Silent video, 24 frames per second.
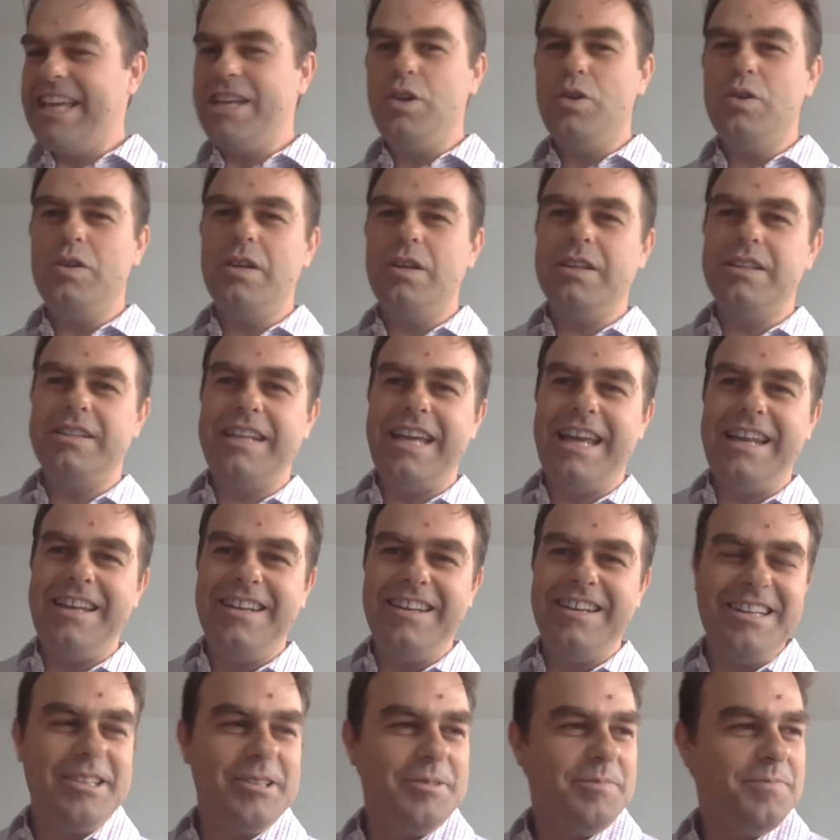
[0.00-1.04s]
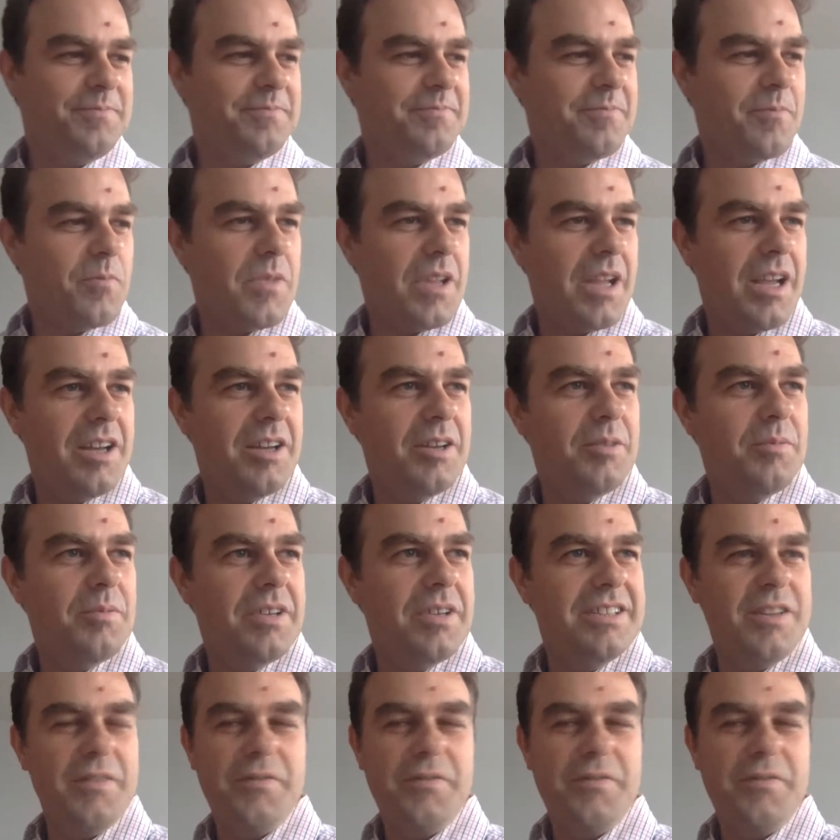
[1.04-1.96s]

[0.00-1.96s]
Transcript: can you tell um, uh,